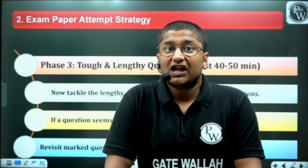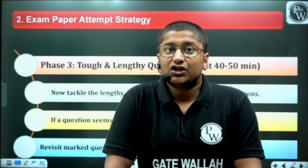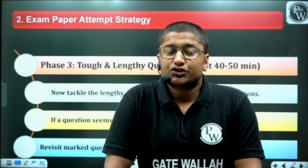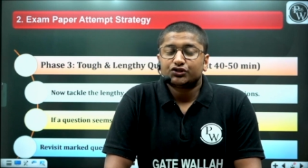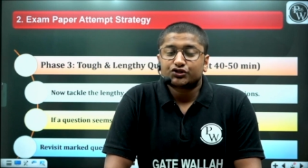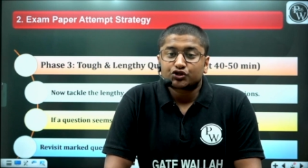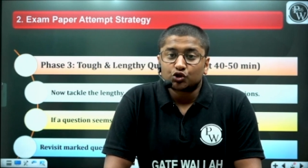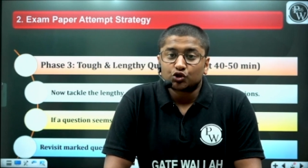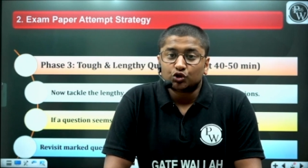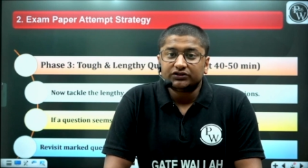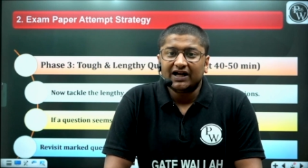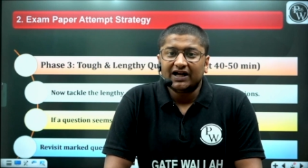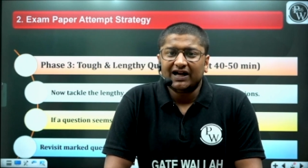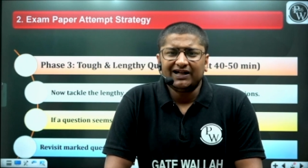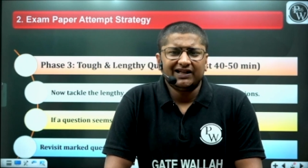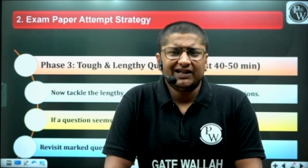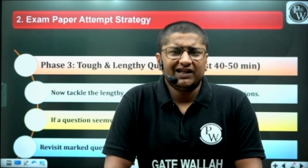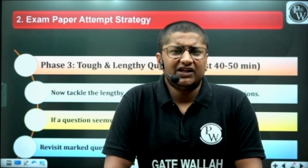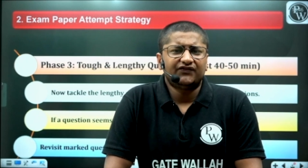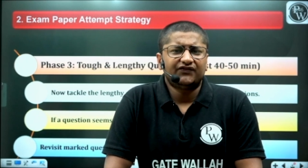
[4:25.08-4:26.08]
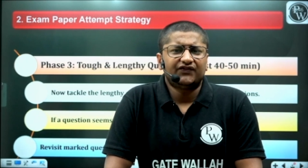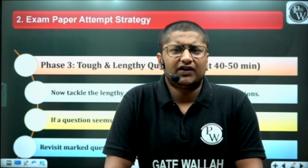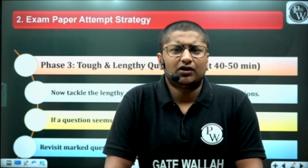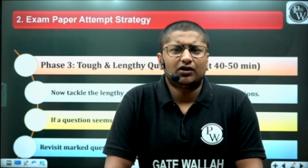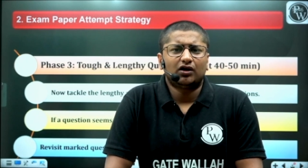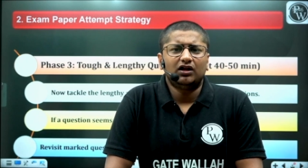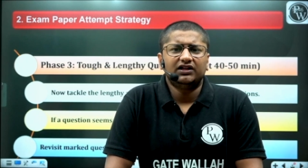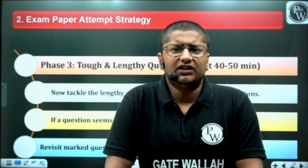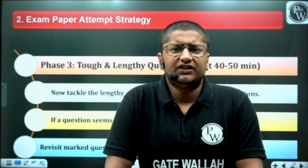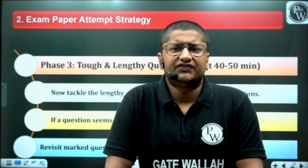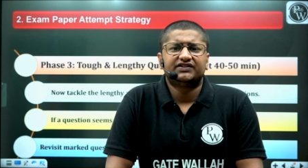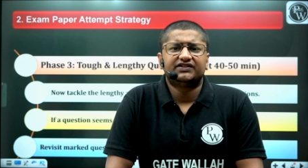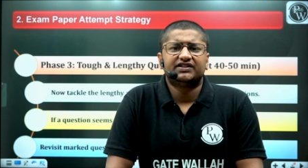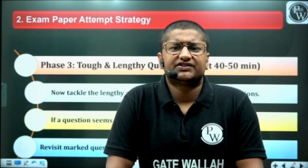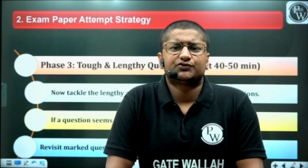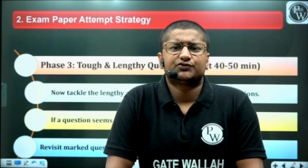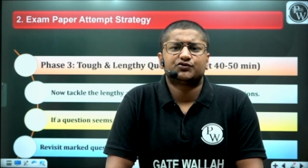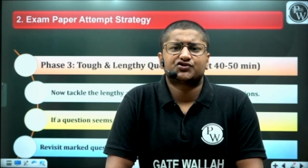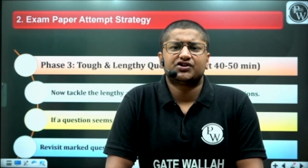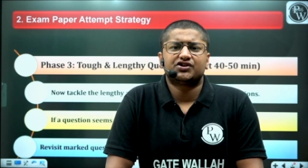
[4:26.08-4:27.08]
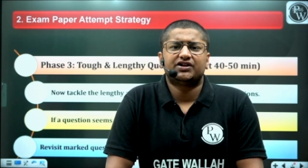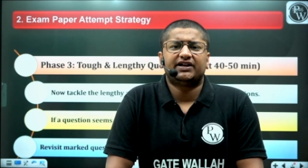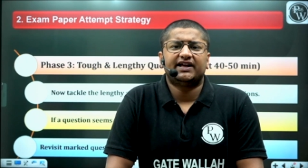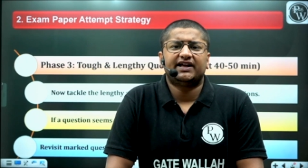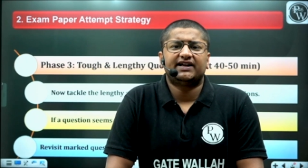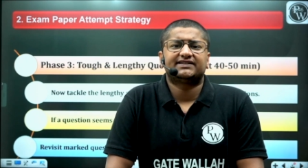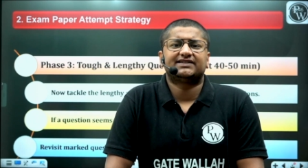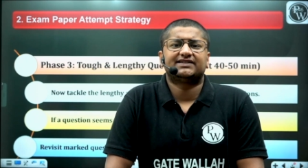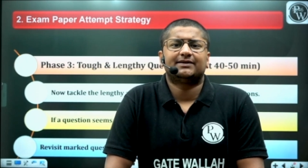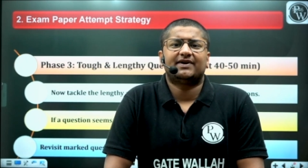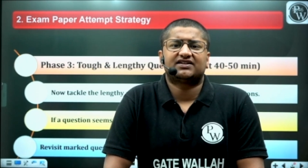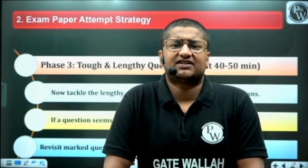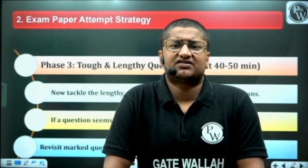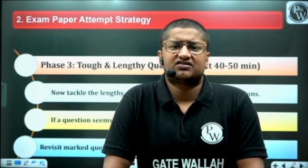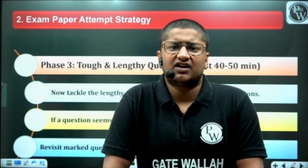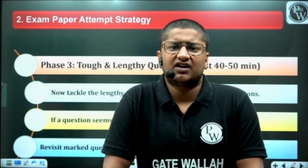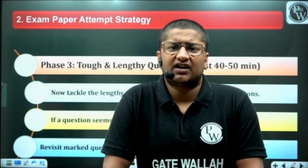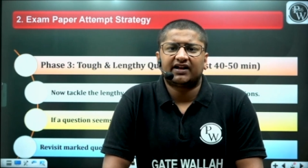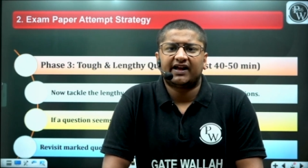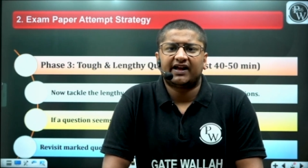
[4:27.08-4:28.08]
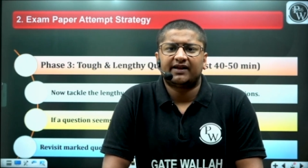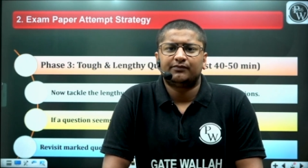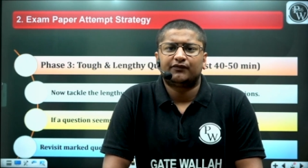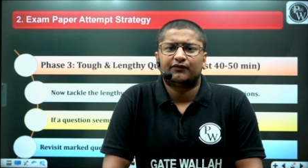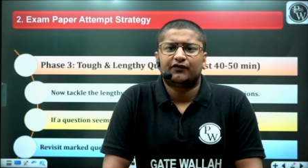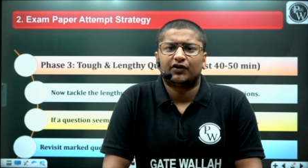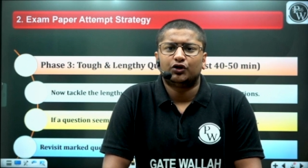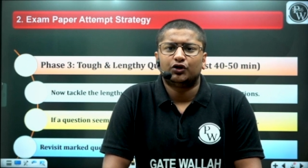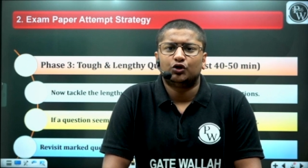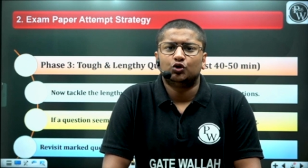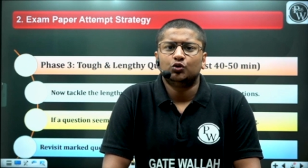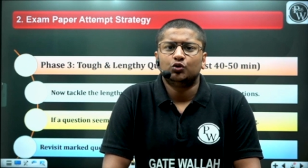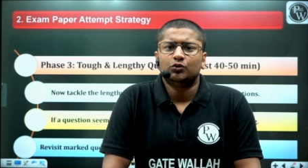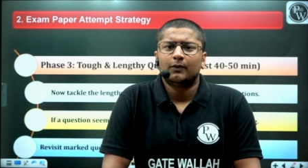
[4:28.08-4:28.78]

so that if at all if this question takes some extra time for you